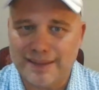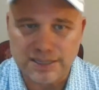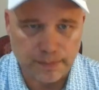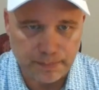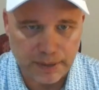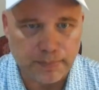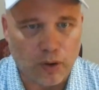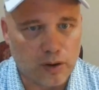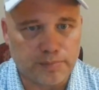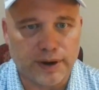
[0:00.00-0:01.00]
That's a big
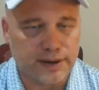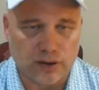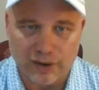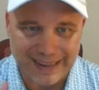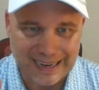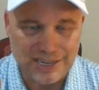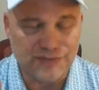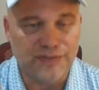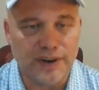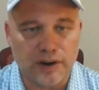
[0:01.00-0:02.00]
part of play calling, and he's
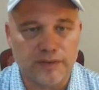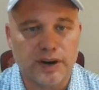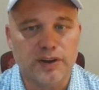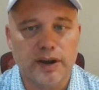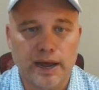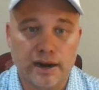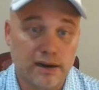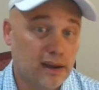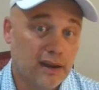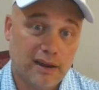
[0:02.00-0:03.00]
very, very good at it.
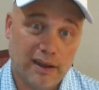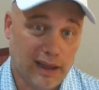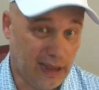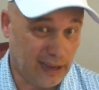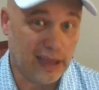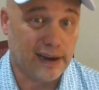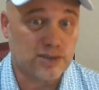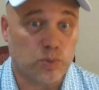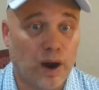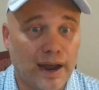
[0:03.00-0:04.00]
And again,
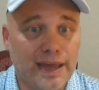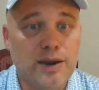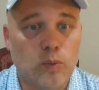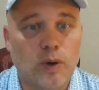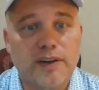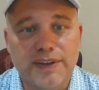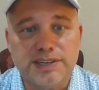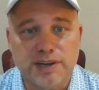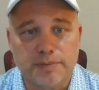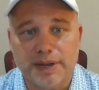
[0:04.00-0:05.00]
it's why any one of these
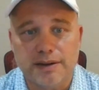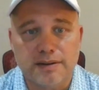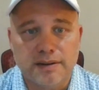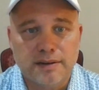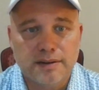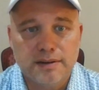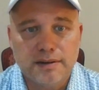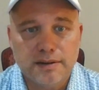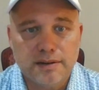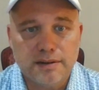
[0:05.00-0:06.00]
young men
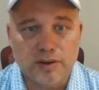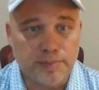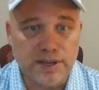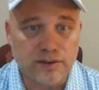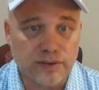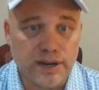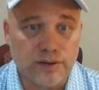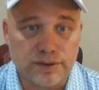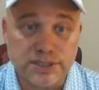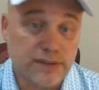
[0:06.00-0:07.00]
could be the leading
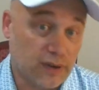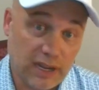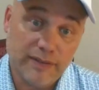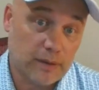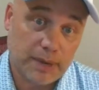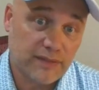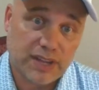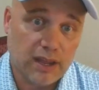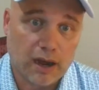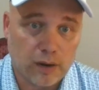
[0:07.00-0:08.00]
receiver, even above
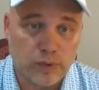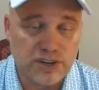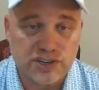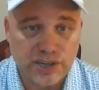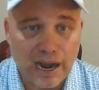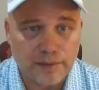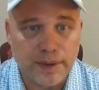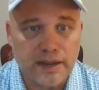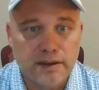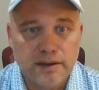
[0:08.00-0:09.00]
Keon. It wouldn't shock
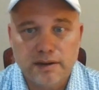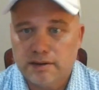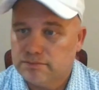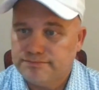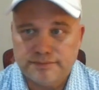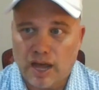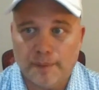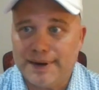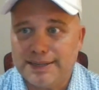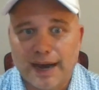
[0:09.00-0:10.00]
me. How
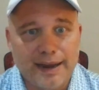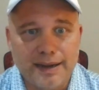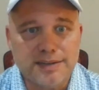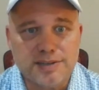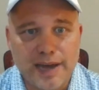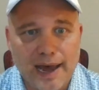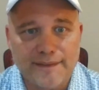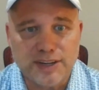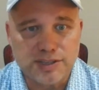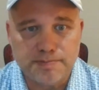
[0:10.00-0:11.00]
many tight ends have
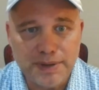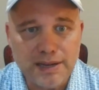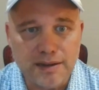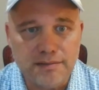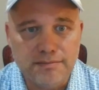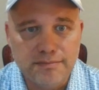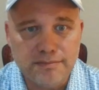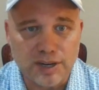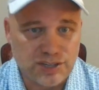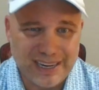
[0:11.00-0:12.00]
the speed
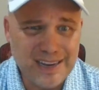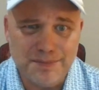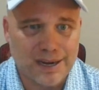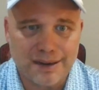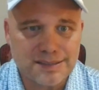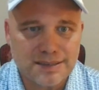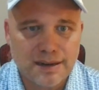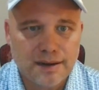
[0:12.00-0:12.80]
that Jaheim does?